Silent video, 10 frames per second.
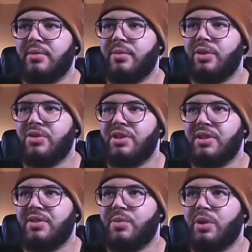which
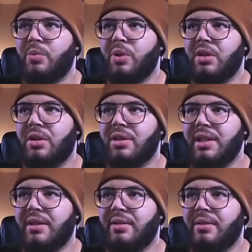is what we called it
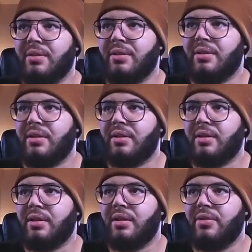down here,
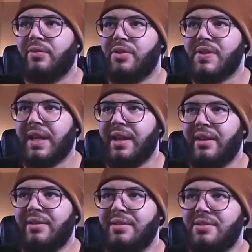first thing I
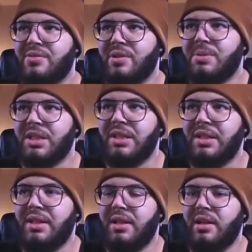added to the script,
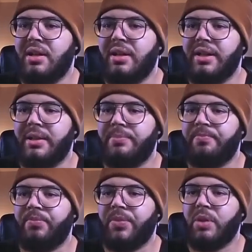
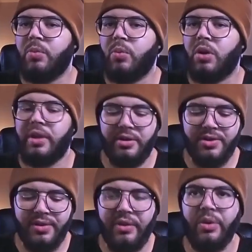we're there.
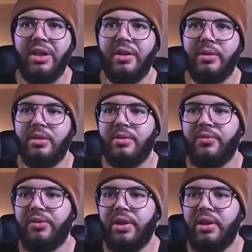So if I reload,
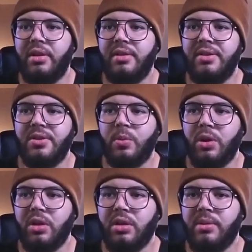this should
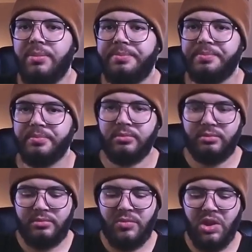work.
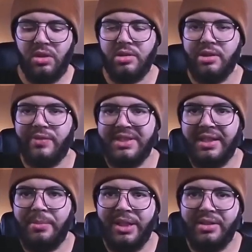So if I
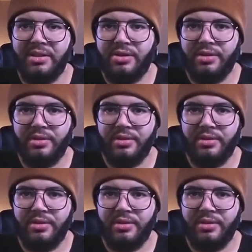send a message,